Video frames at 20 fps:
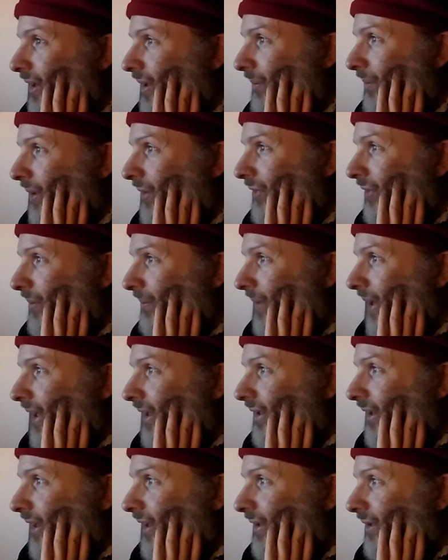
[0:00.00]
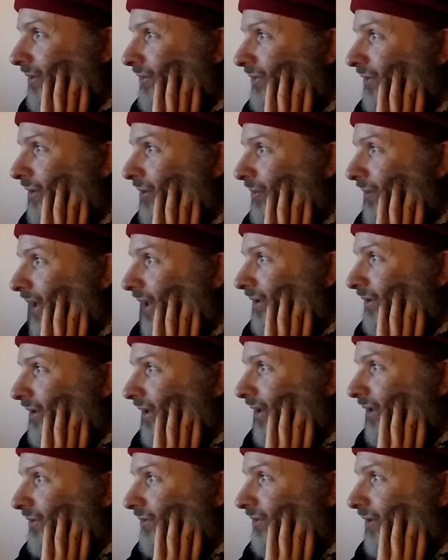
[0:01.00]
But the May Day is the great
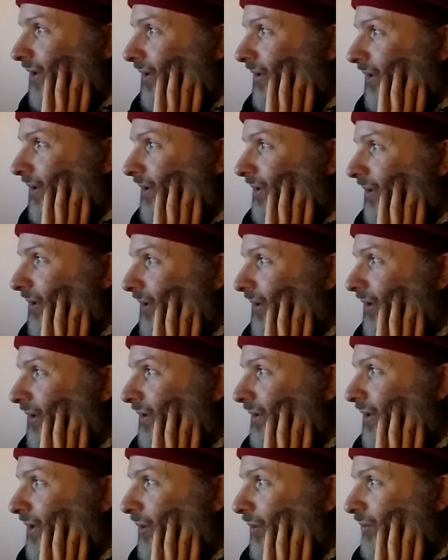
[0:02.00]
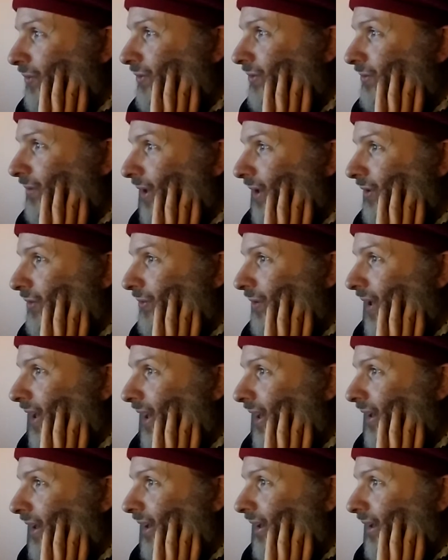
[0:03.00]
day, sung along the old straight
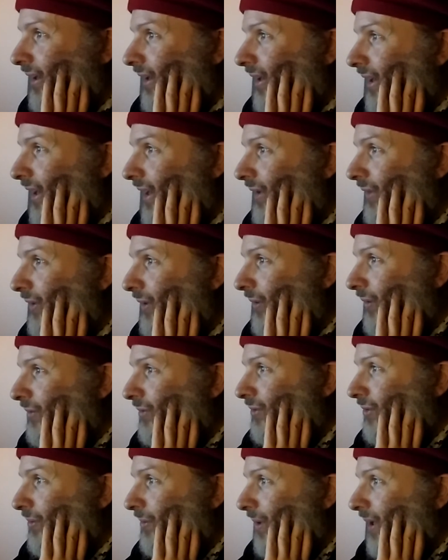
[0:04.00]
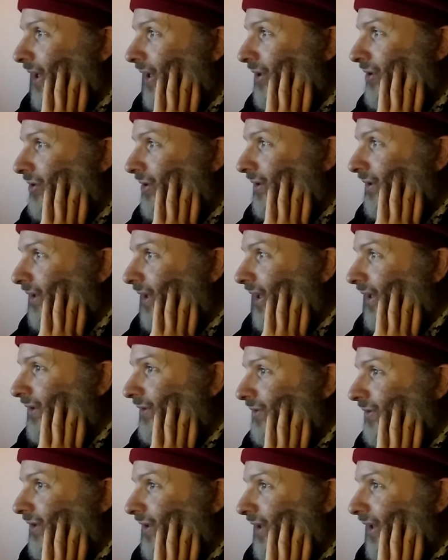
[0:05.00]
track, and those who ancient
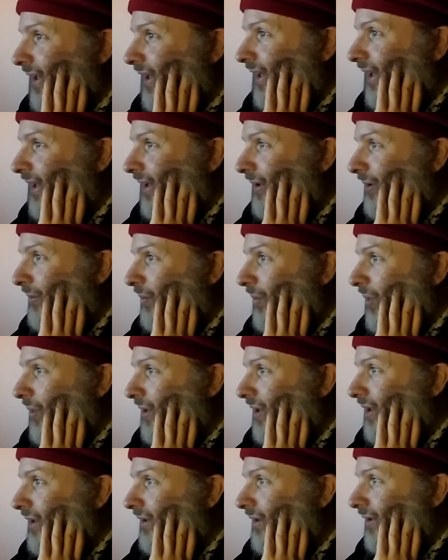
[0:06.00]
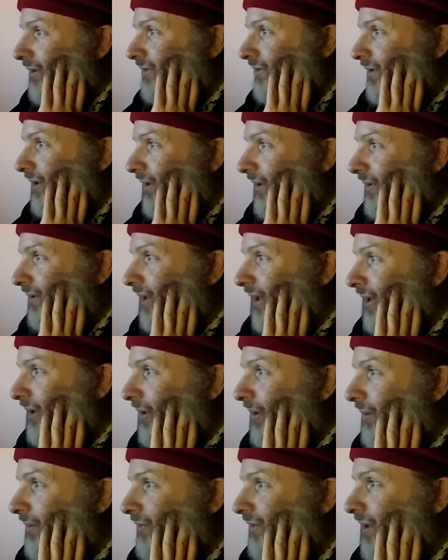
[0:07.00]
lines did lay will heed the song that
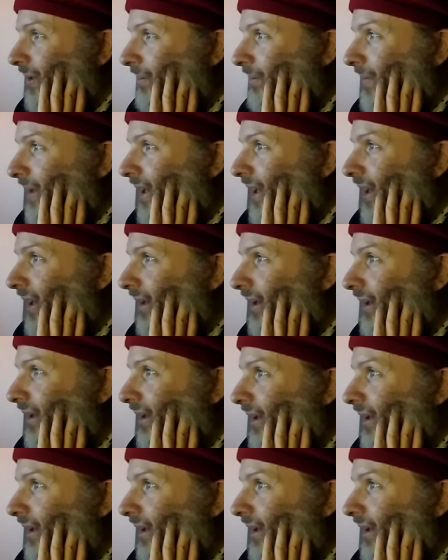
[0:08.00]
calls them back.